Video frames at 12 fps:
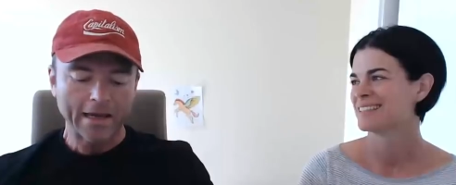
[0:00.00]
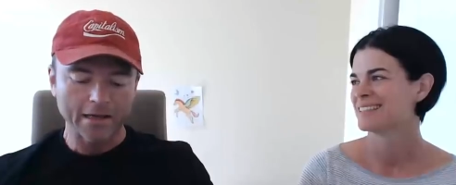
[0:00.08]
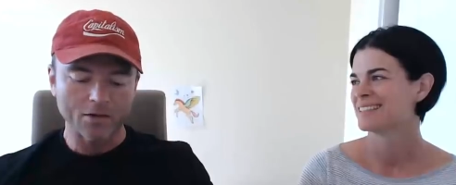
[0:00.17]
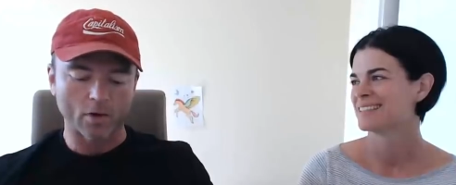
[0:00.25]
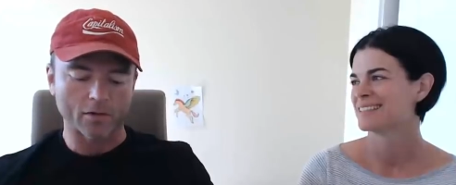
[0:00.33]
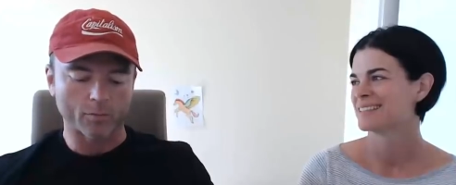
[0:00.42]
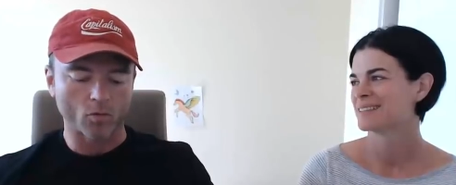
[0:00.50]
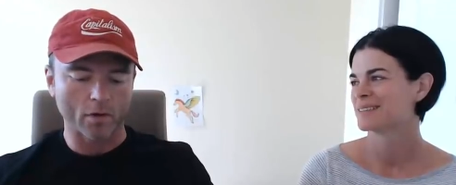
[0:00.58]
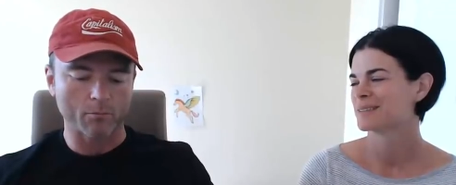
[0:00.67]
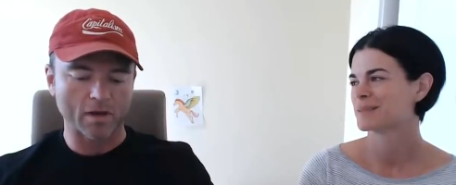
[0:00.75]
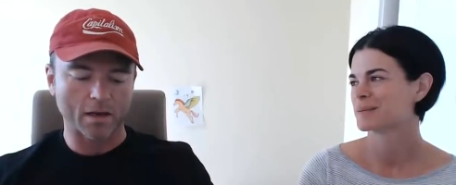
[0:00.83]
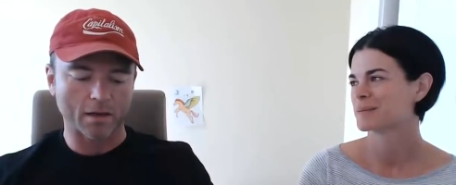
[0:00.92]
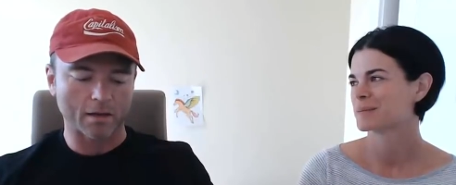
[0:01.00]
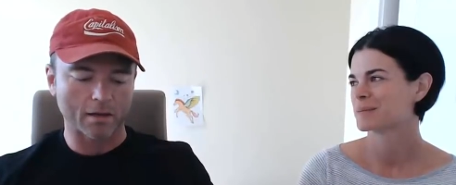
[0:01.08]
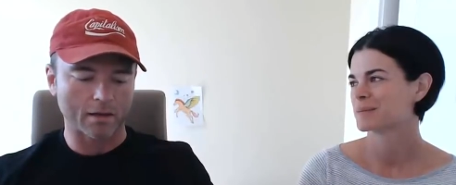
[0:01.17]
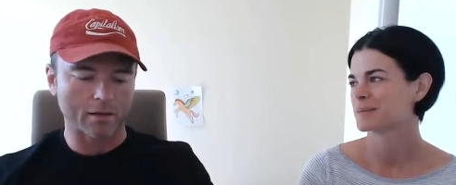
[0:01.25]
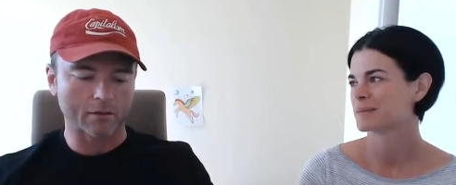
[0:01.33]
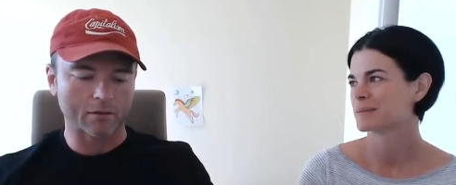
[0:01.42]
Speaker 1: anyway, the point
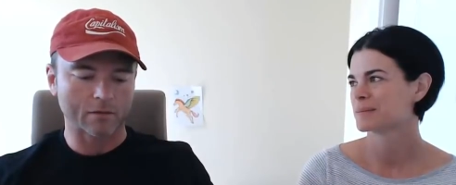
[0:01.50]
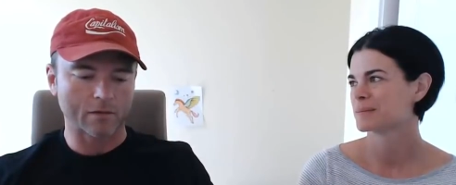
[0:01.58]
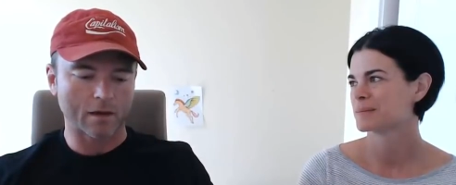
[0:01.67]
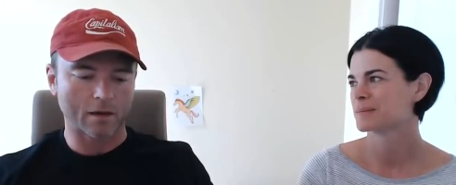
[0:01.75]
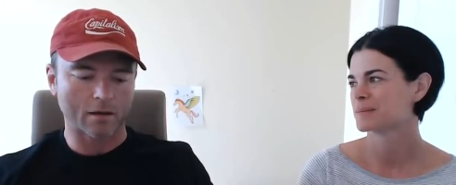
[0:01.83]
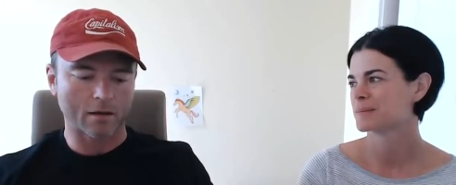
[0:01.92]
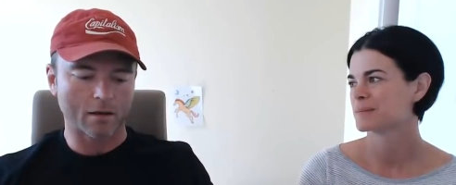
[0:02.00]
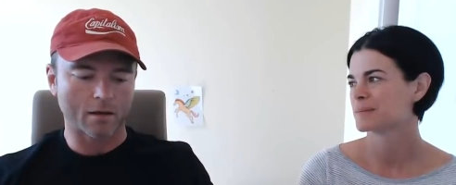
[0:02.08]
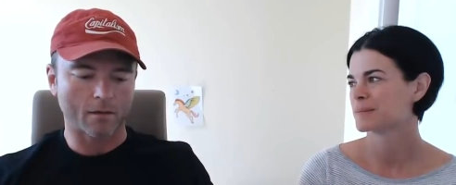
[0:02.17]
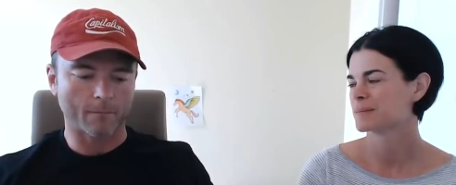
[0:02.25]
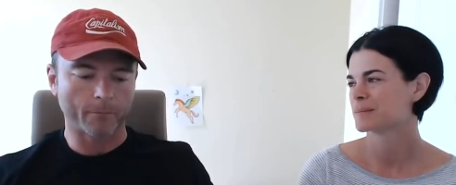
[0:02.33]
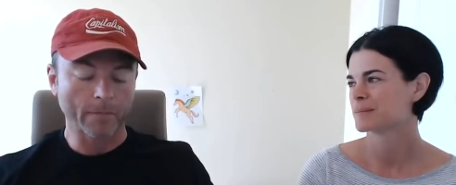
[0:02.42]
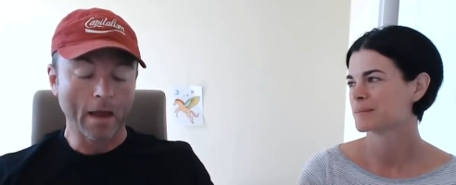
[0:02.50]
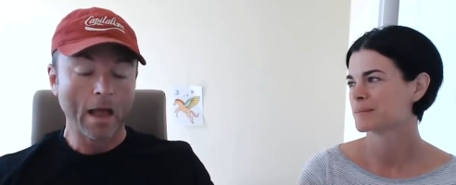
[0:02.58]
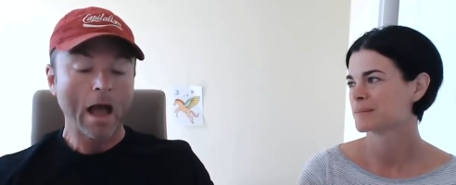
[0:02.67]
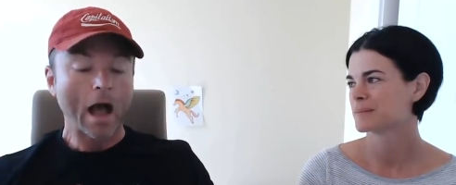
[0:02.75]
being is that um,